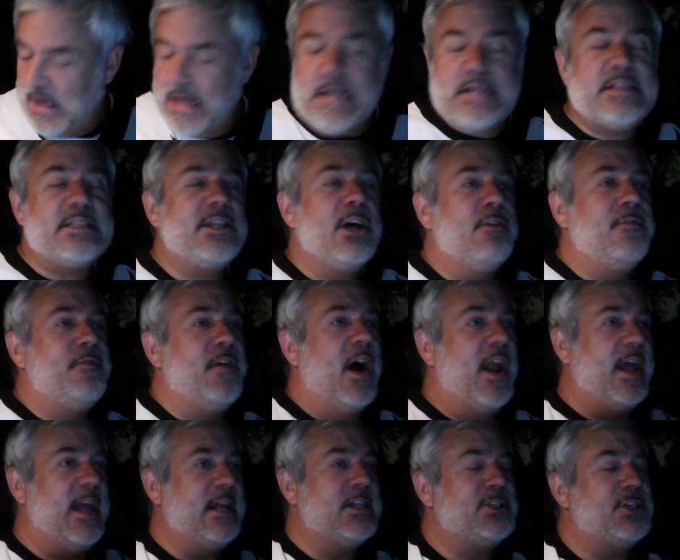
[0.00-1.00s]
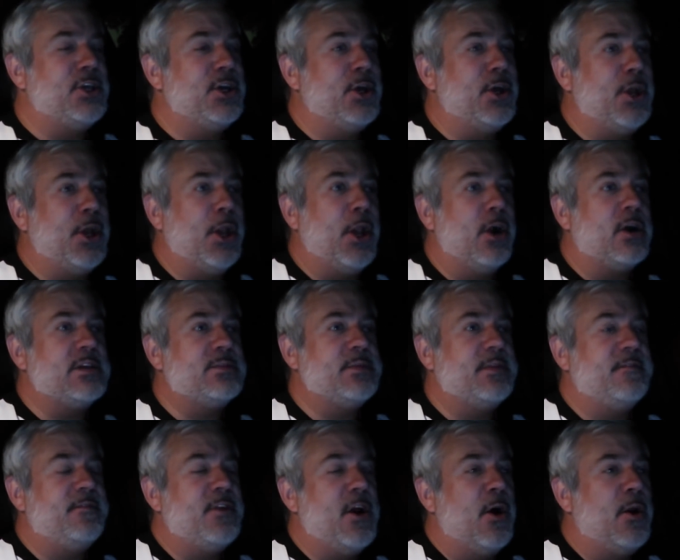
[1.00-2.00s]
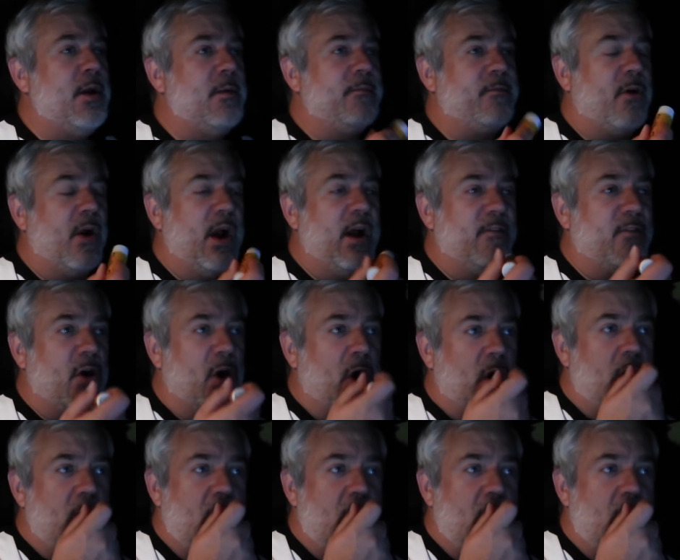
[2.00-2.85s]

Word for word: And it's so funny too, you know, because we've known them forever,